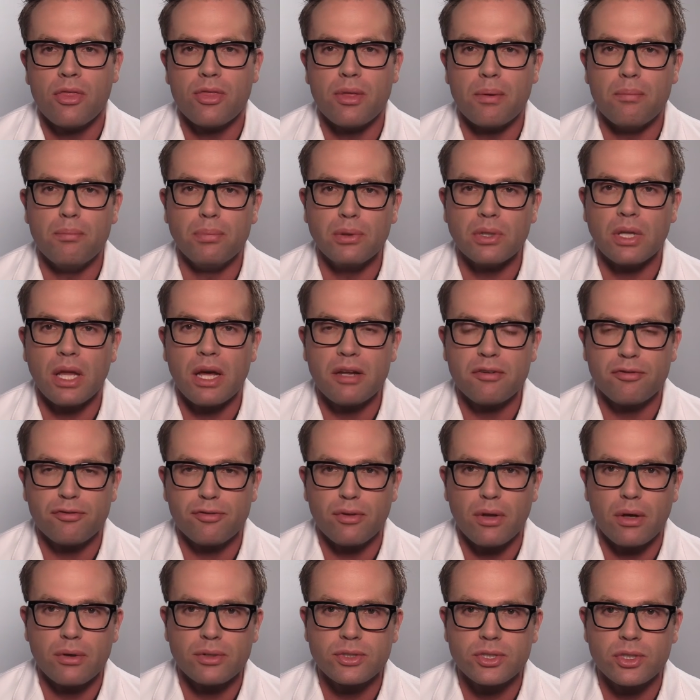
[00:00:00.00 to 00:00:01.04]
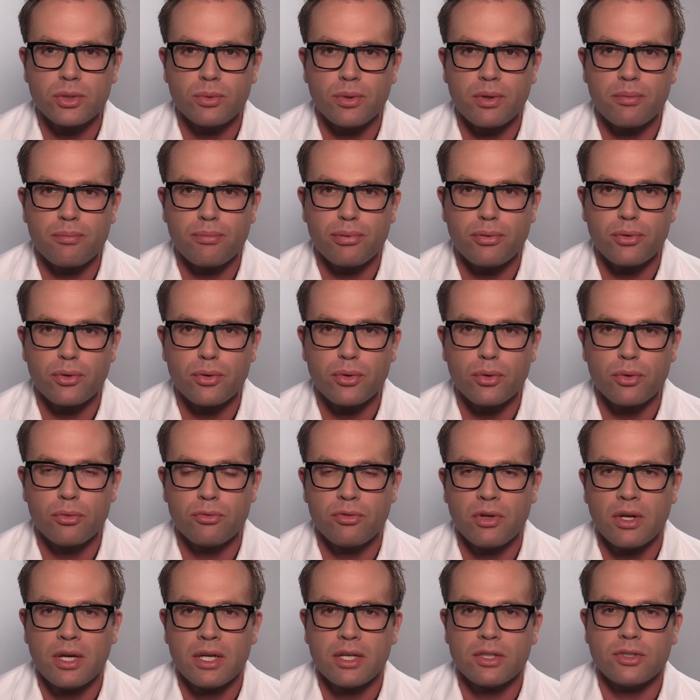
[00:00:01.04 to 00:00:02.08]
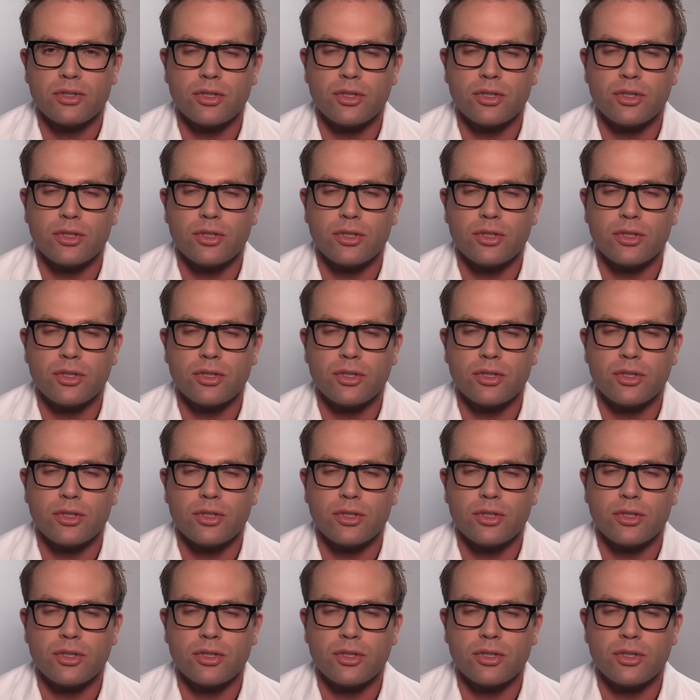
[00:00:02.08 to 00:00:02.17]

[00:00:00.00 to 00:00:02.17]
the blood flow to improve,